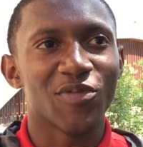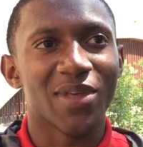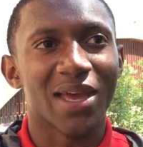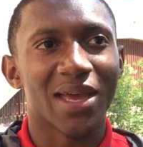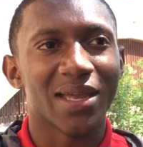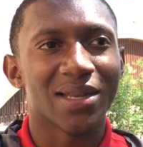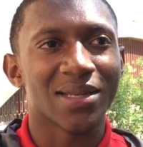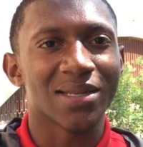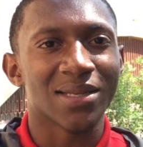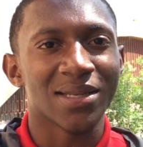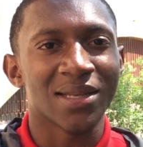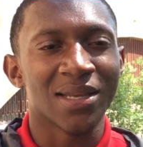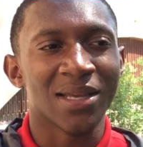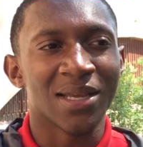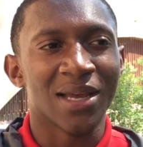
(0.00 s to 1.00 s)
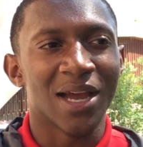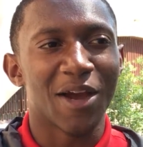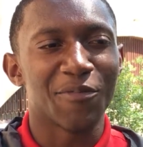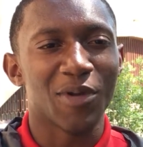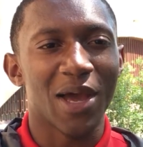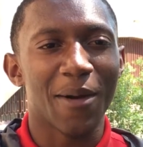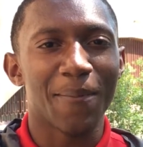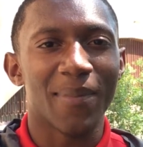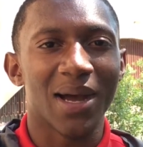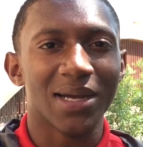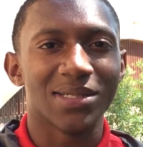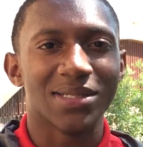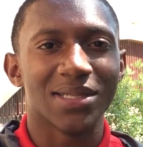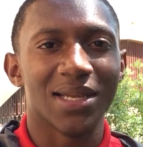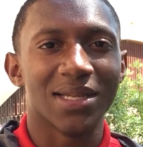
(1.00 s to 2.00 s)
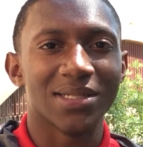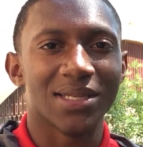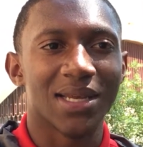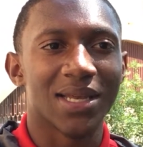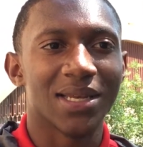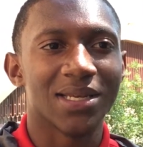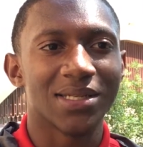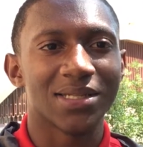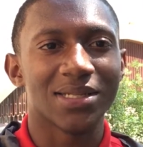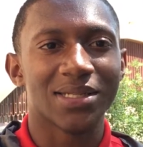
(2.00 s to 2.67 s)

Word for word: that I'm not boxed into any